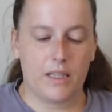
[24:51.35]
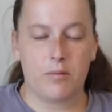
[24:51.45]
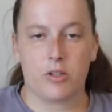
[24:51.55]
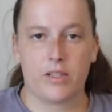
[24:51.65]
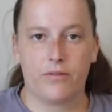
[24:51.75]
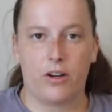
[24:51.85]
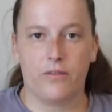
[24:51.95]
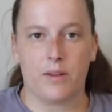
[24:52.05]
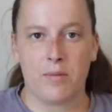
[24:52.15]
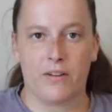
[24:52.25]
they mostly
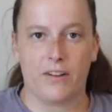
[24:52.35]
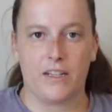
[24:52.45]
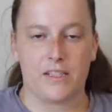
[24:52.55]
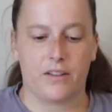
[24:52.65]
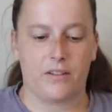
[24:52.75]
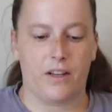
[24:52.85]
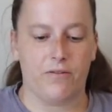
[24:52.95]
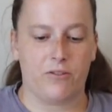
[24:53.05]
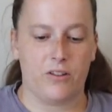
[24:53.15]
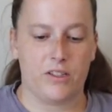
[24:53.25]
follow female fitness
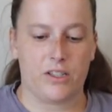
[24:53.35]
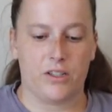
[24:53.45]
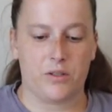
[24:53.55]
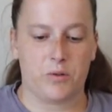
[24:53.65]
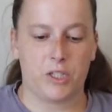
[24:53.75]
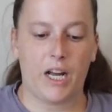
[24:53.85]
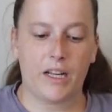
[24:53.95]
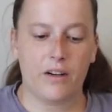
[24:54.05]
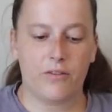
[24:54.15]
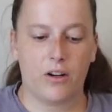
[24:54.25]
influencers, which I
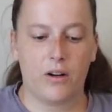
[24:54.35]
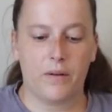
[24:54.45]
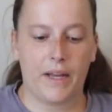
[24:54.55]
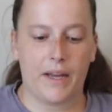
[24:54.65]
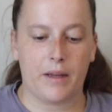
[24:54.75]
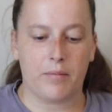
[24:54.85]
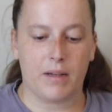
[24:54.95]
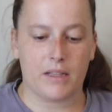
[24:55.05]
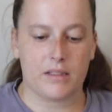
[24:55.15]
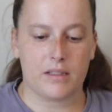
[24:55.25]
kind of follow a
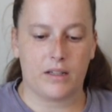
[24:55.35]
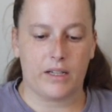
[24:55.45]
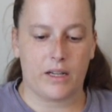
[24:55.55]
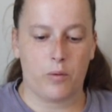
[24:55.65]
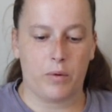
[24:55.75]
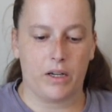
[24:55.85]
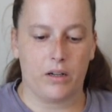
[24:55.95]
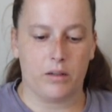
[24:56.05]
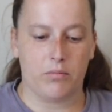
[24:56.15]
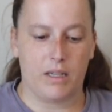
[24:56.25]
mix, like a
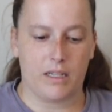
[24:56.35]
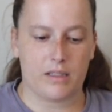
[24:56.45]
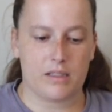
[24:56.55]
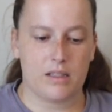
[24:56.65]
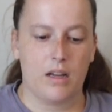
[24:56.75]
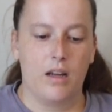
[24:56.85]
weird mix.